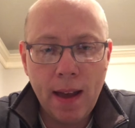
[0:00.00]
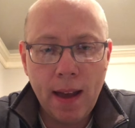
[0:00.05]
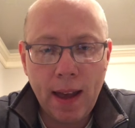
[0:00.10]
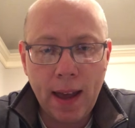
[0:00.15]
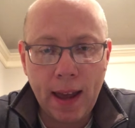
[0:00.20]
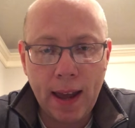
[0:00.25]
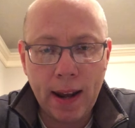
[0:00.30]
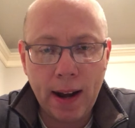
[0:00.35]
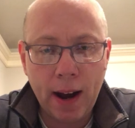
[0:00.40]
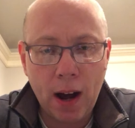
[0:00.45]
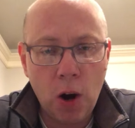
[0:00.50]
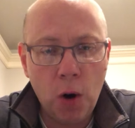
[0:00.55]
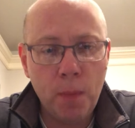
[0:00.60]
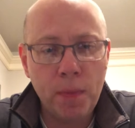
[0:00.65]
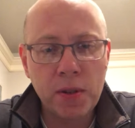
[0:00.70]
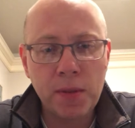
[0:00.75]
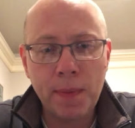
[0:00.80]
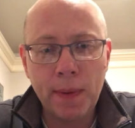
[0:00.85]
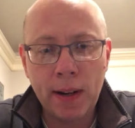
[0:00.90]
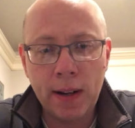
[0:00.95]
and I hope
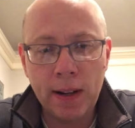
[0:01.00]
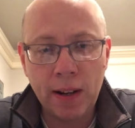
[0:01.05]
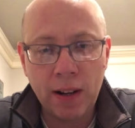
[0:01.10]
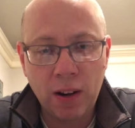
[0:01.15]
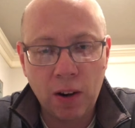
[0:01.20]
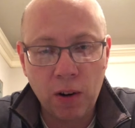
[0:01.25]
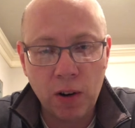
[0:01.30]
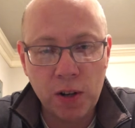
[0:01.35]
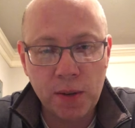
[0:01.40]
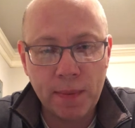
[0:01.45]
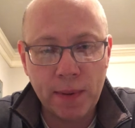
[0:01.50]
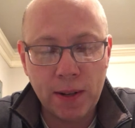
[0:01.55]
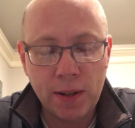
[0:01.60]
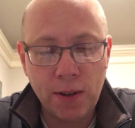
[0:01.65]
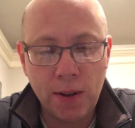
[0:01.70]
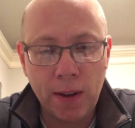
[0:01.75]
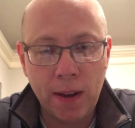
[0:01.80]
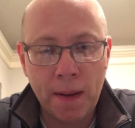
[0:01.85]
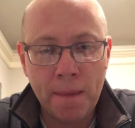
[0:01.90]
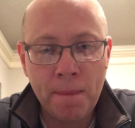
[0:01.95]
it's been an encouragement
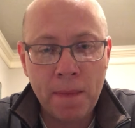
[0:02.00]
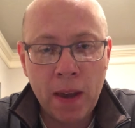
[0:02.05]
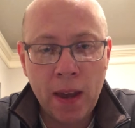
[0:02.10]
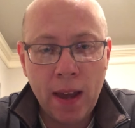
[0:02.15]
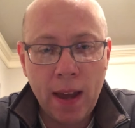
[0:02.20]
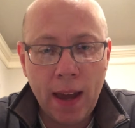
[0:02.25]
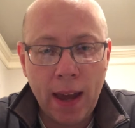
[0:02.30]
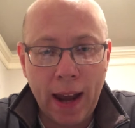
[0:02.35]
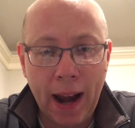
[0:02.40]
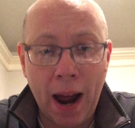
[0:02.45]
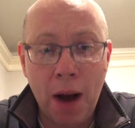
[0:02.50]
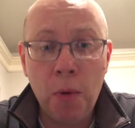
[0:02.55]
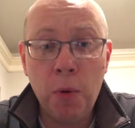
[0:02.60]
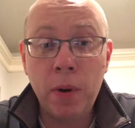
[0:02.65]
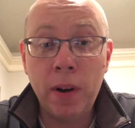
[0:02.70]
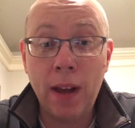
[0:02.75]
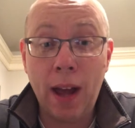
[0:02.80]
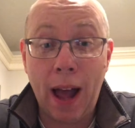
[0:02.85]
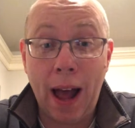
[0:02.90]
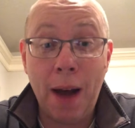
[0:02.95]
to you. And I
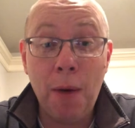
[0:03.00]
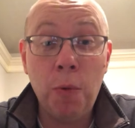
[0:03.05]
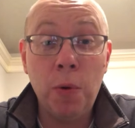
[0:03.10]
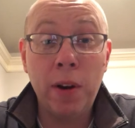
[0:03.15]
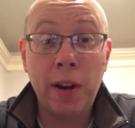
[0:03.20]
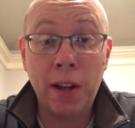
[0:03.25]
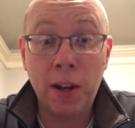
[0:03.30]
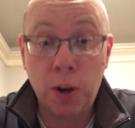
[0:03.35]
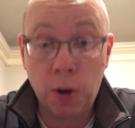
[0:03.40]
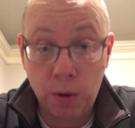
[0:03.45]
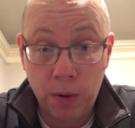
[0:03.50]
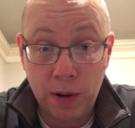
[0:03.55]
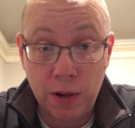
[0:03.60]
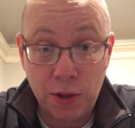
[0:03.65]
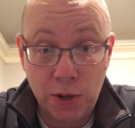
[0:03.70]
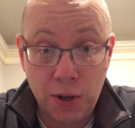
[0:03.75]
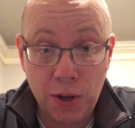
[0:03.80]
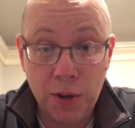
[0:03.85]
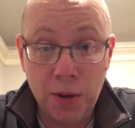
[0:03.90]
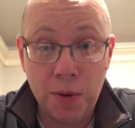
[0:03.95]
want to I want to
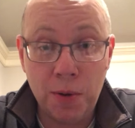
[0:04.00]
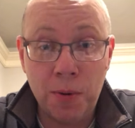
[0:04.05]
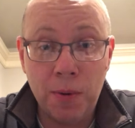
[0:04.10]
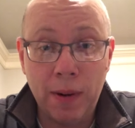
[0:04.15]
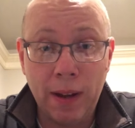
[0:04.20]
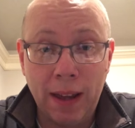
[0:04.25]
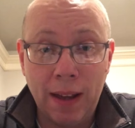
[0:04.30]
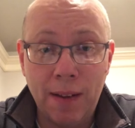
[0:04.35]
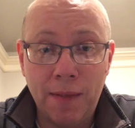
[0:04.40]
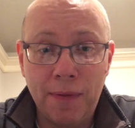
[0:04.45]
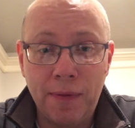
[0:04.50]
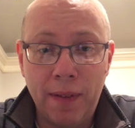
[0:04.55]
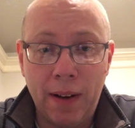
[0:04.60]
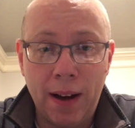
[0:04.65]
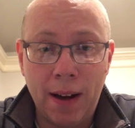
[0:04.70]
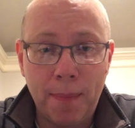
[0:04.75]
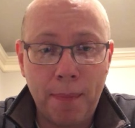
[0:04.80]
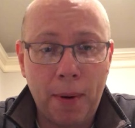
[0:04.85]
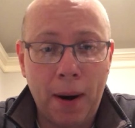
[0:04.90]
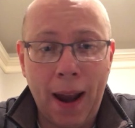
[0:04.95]
encourage you if
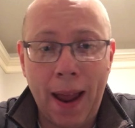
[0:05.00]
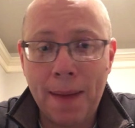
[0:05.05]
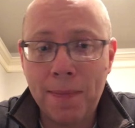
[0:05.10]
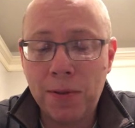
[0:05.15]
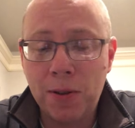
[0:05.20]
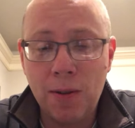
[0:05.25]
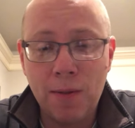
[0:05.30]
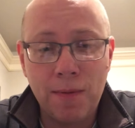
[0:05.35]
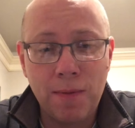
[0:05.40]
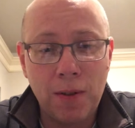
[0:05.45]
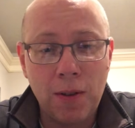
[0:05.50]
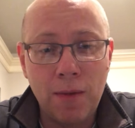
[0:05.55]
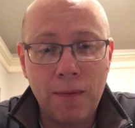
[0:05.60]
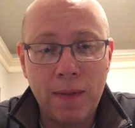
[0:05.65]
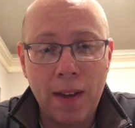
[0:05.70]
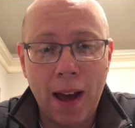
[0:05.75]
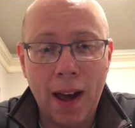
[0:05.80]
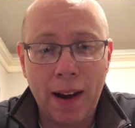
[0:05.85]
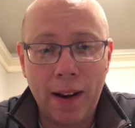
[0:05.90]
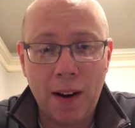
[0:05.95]
uh, perhaps you've you've
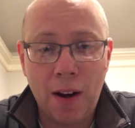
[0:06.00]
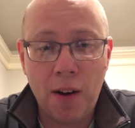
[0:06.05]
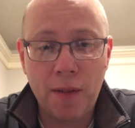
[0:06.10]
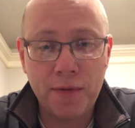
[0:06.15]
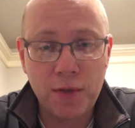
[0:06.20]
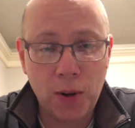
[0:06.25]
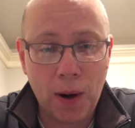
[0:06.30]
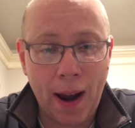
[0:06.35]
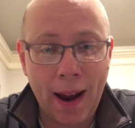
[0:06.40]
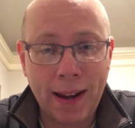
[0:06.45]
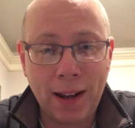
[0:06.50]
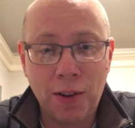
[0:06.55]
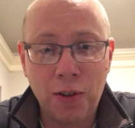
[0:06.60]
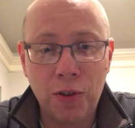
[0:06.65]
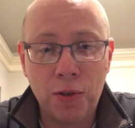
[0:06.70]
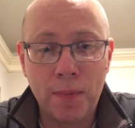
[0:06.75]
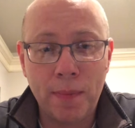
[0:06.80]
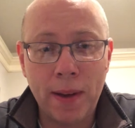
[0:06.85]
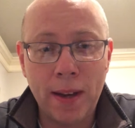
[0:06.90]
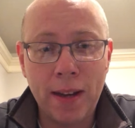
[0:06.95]
gotten off track a
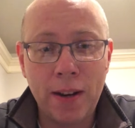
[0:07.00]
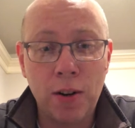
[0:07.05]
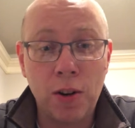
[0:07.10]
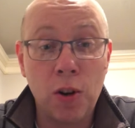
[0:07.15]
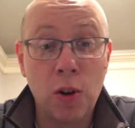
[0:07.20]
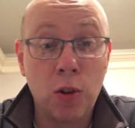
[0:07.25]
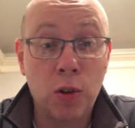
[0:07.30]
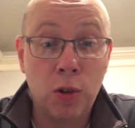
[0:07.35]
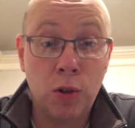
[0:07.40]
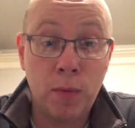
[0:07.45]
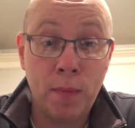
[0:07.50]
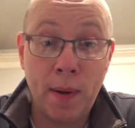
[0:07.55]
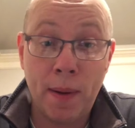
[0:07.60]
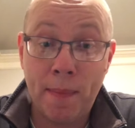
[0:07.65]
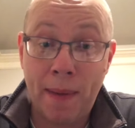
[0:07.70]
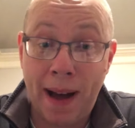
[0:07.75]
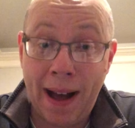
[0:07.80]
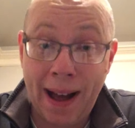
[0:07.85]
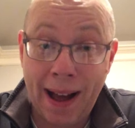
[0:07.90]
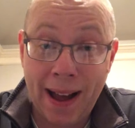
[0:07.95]
little bit or you're a little bit
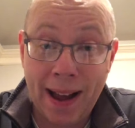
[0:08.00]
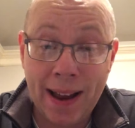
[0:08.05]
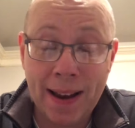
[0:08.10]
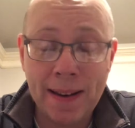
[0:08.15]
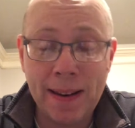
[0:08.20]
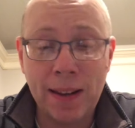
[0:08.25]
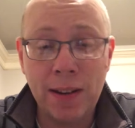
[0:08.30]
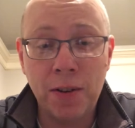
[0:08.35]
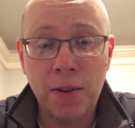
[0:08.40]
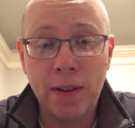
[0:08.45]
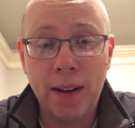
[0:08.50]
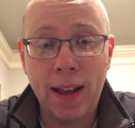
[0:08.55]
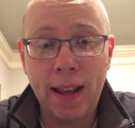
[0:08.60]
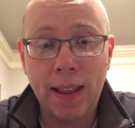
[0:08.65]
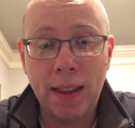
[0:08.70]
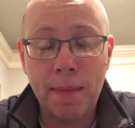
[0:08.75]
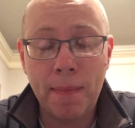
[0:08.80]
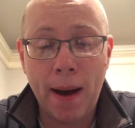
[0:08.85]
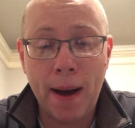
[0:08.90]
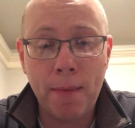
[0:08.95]
behind in your
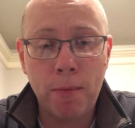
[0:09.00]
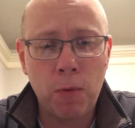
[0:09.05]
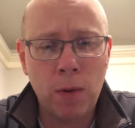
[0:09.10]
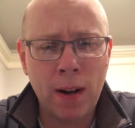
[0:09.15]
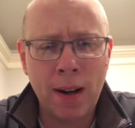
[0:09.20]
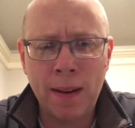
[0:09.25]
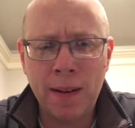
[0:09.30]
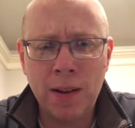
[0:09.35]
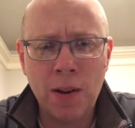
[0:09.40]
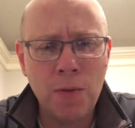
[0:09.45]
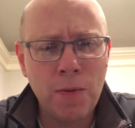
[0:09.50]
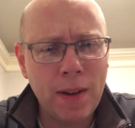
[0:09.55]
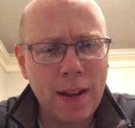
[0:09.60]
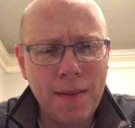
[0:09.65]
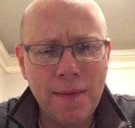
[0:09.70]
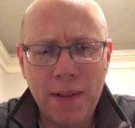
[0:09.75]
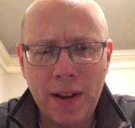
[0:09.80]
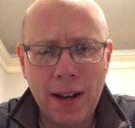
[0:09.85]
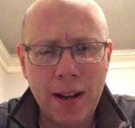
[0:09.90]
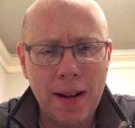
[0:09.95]
daily Bible reading, don't
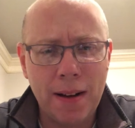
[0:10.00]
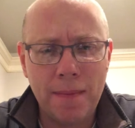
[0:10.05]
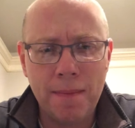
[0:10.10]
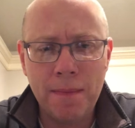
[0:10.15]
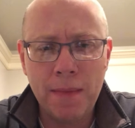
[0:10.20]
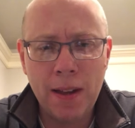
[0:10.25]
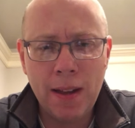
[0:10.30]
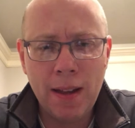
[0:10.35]
give up,